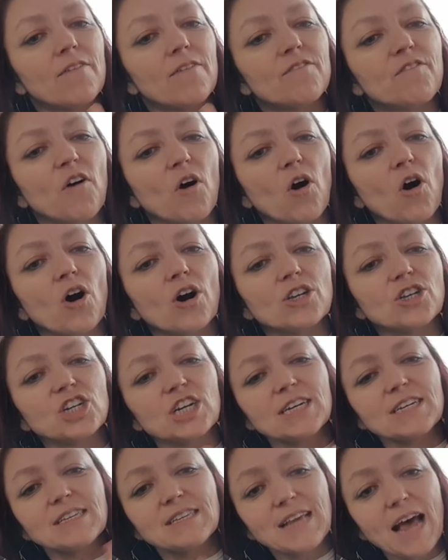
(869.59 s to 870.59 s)
4,
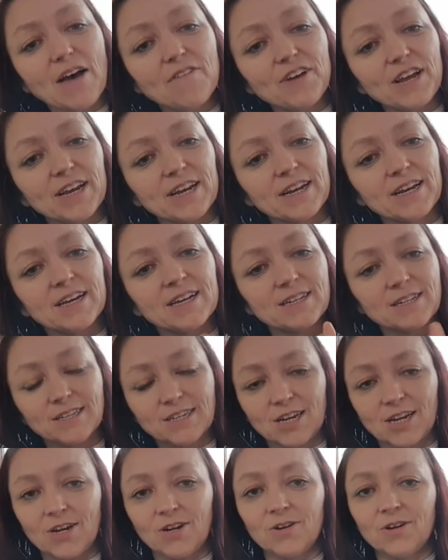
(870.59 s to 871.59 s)
G7,
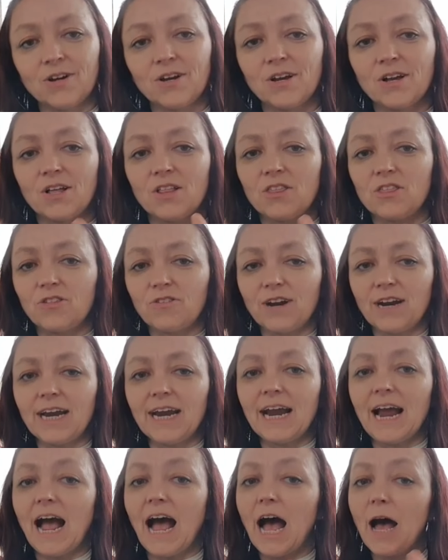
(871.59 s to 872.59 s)
2,
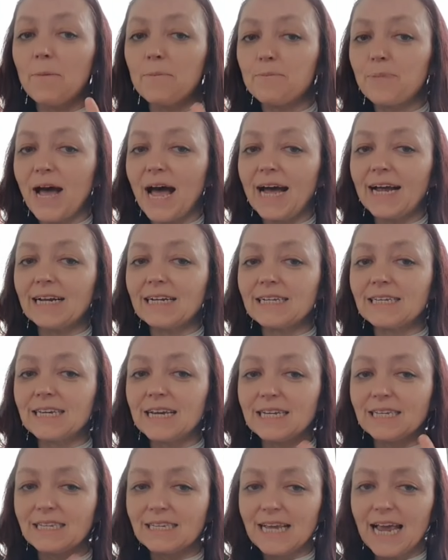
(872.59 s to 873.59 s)
3, and back
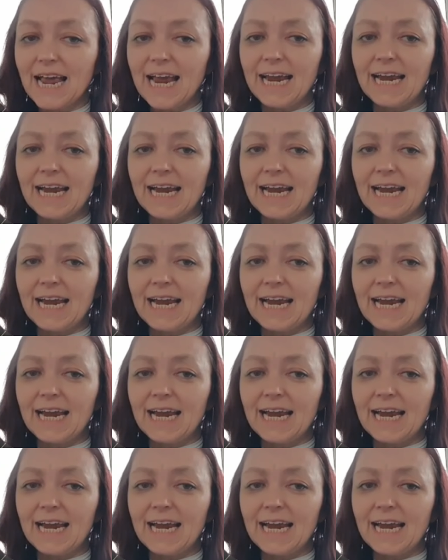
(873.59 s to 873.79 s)
to C,